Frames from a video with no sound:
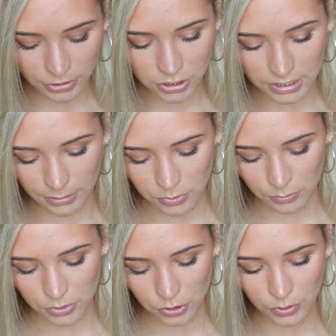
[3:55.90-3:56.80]
much the same
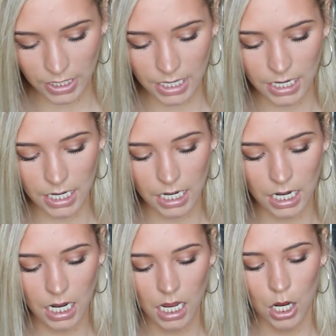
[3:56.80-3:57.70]
swimsuit
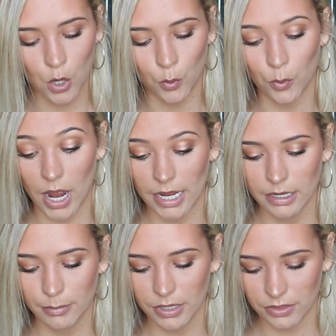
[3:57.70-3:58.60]
in
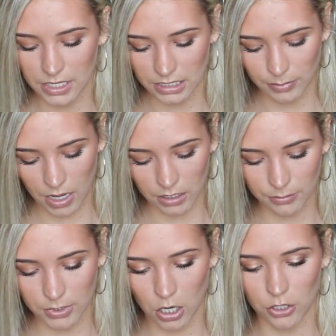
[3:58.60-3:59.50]
red, but these
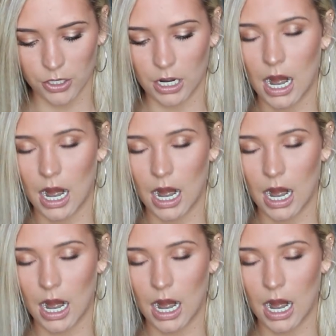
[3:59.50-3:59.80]
bottoms are their